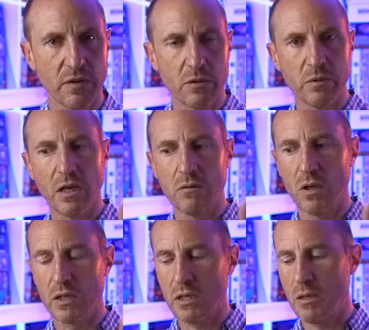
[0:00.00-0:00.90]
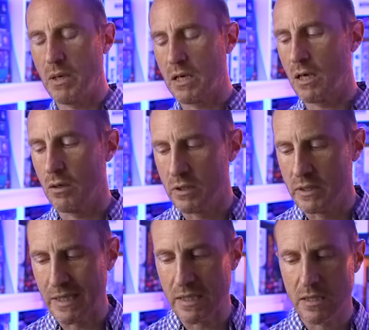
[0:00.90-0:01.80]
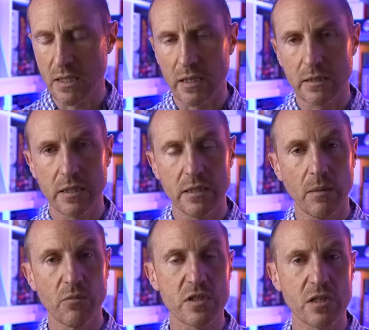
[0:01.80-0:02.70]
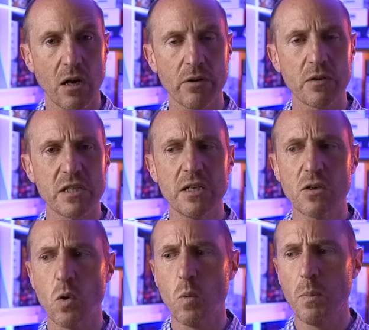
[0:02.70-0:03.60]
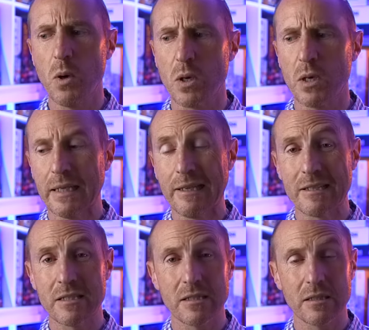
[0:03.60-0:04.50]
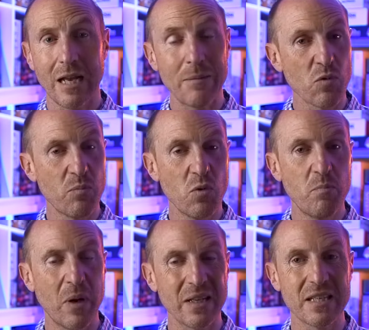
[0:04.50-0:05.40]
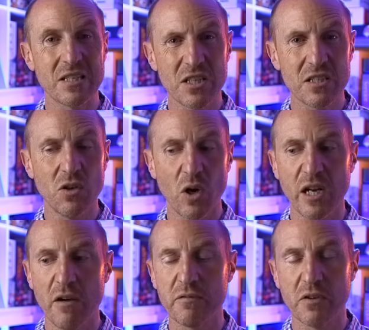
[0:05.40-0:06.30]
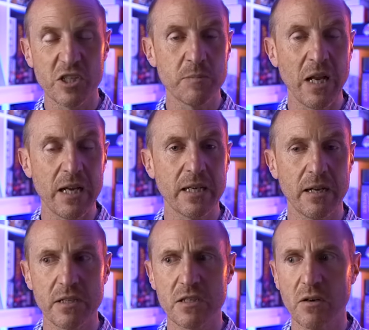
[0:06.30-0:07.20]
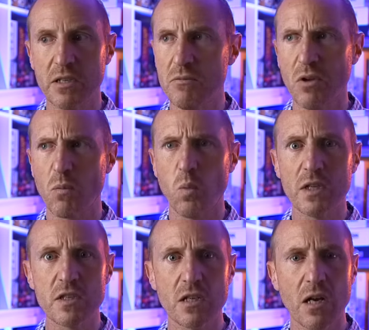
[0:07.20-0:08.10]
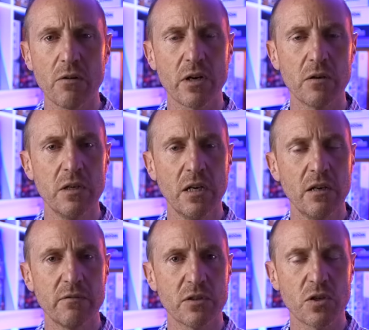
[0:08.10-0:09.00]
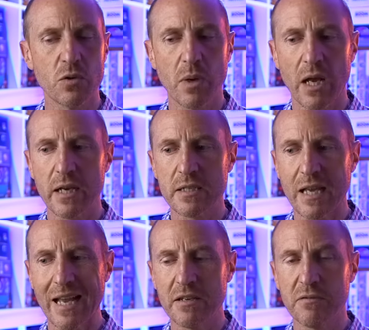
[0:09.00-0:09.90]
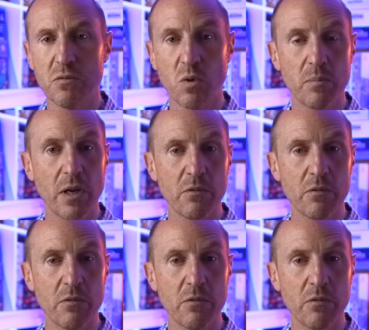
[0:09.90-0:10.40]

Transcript: thing that we don't like about Conan is that the number of scenarios in the core book is admirable, but there's just not enough for each player count. There's only like one scenario for two players, and if you want to play